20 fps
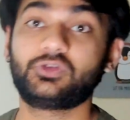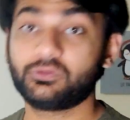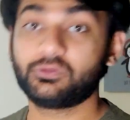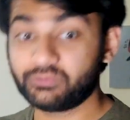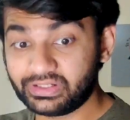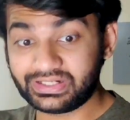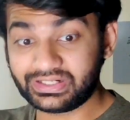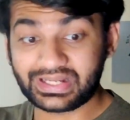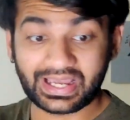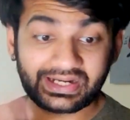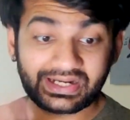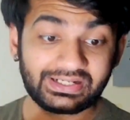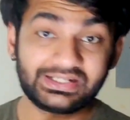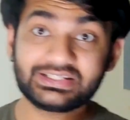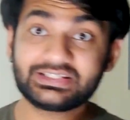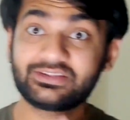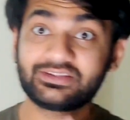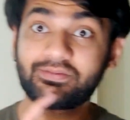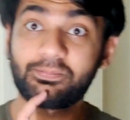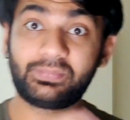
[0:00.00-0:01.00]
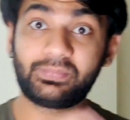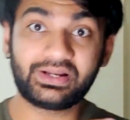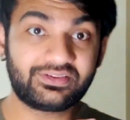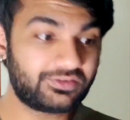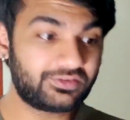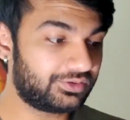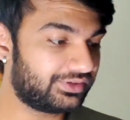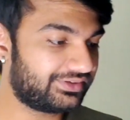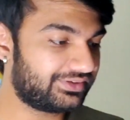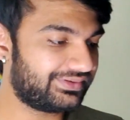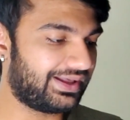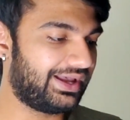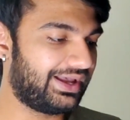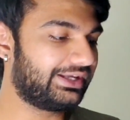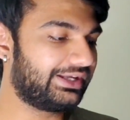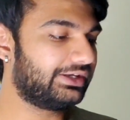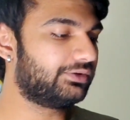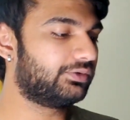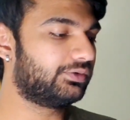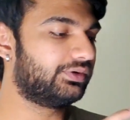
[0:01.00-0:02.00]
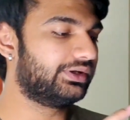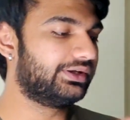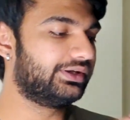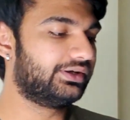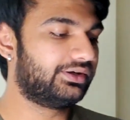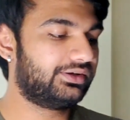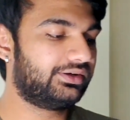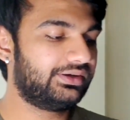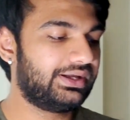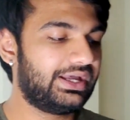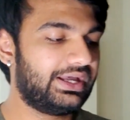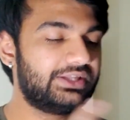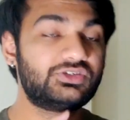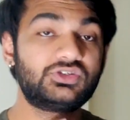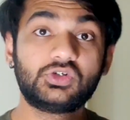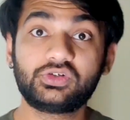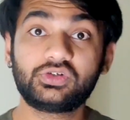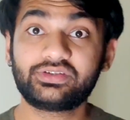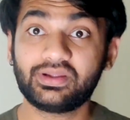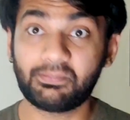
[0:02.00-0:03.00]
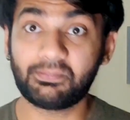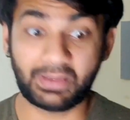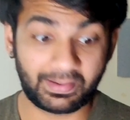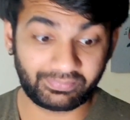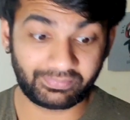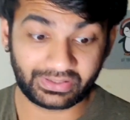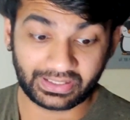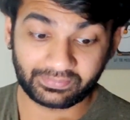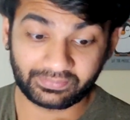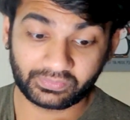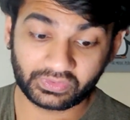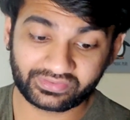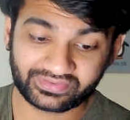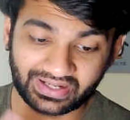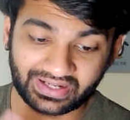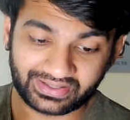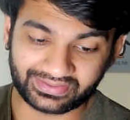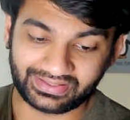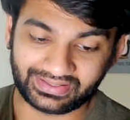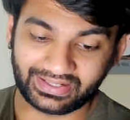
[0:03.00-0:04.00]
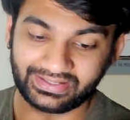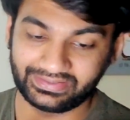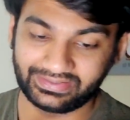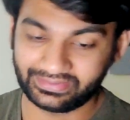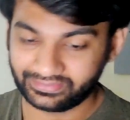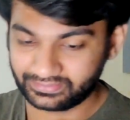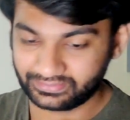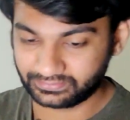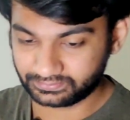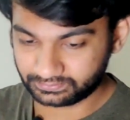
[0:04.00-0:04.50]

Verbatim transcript: So we'll directly just press on this icon over here and choose the map type to satellite.